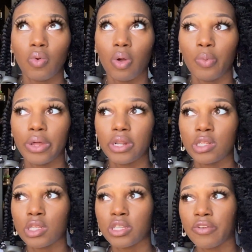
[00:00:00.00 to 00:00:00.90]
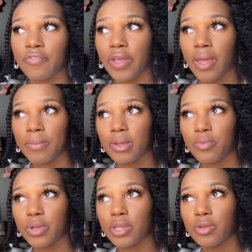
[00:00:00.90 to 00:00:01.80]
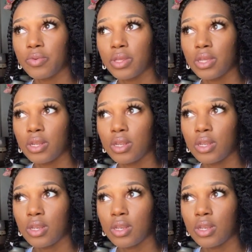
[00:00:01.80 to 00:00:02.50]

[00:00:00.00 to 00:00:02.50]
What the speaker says: What is this, a family reunion?